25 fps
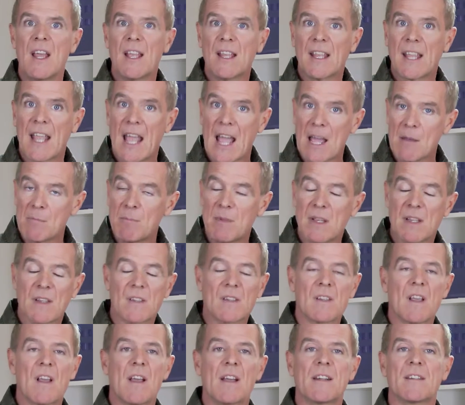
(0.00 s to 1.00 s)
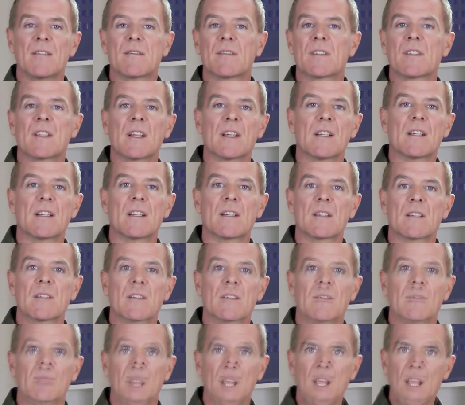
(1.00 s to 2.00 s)
can be a sign of
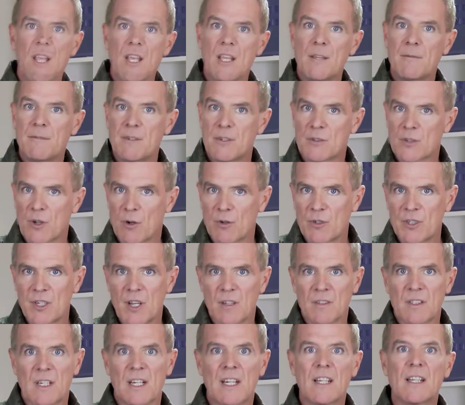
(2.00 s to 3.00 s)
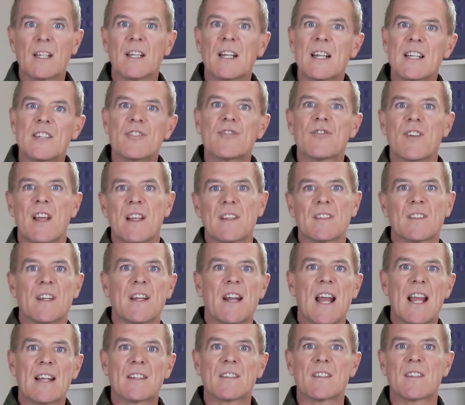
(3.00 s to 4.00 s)
sickness. If your dog shows little interest in
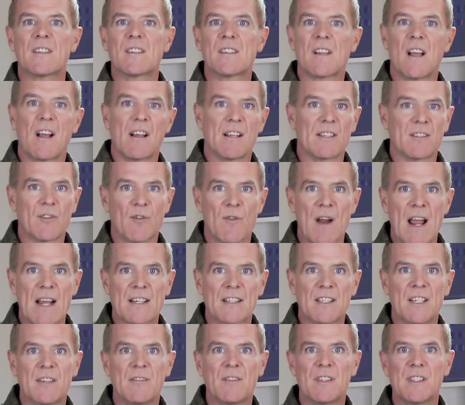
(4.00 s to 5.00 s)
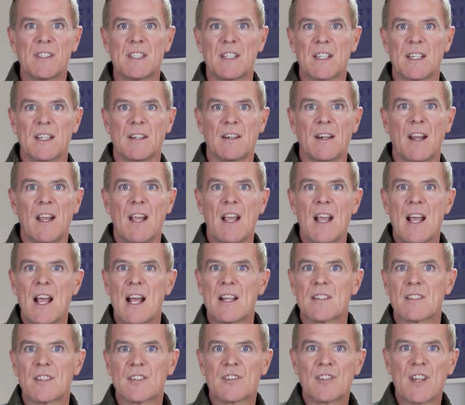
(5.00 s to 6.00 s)
exercise or activity and
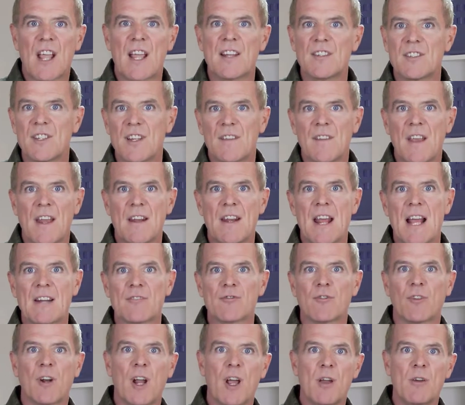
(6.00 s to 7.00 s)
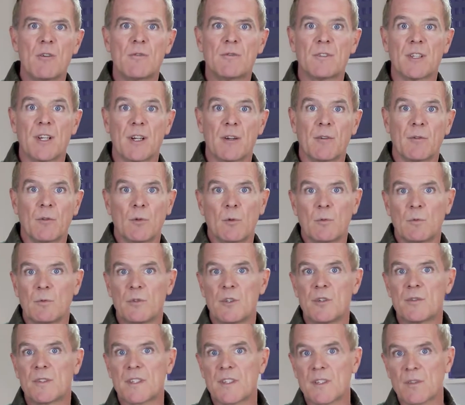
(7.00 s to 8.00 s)
has a change in their natural odour or
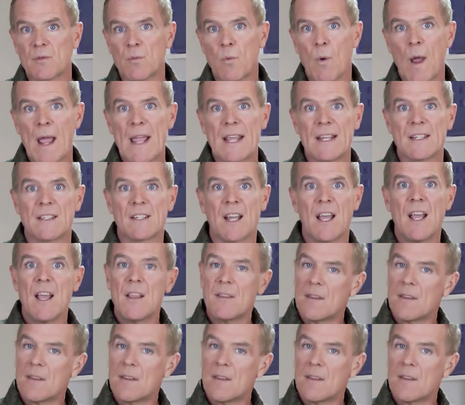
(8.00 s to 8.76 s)
loses weight,